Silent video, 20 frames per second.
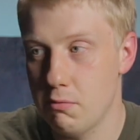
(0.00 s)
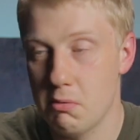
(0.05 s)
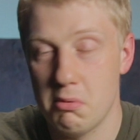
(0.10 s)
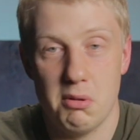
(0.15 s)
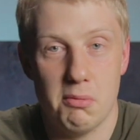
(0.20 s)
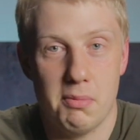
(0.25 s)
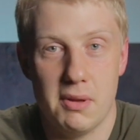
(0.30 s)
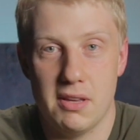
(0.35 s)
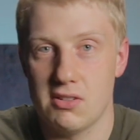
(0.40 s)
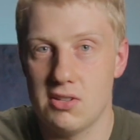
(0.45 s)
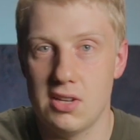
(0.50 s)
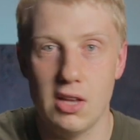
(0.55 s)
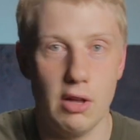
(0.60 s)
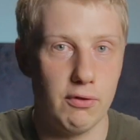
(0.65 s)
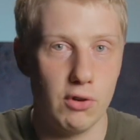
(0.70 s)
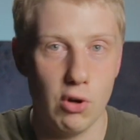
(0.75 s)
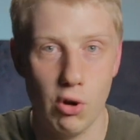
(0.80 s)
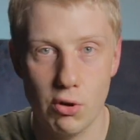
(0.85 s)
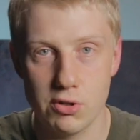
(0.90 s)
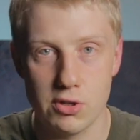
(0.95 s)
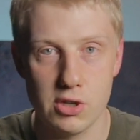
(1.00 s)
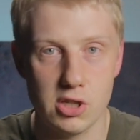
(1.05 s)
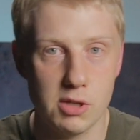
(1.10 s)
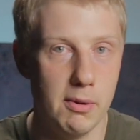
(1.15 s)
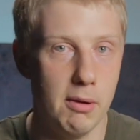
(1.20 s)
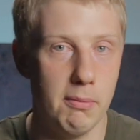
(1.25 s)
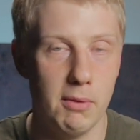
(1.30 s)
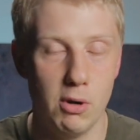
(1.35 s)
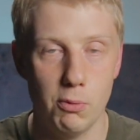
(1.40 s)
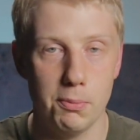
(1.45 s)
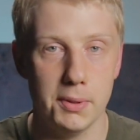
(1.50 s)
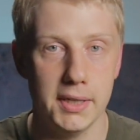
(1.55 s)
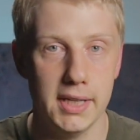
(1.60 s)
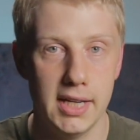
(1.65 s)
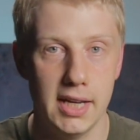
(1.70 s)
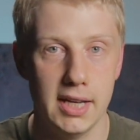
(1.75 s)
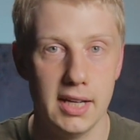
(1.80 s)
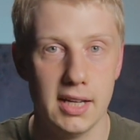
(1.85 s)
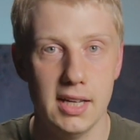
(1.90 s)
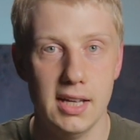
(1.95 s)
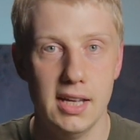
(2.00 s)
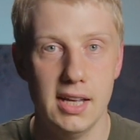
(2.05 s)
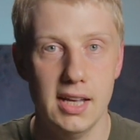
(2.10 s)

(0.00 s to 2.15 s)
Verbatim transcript: maybe a bit self-conscious about my own playing,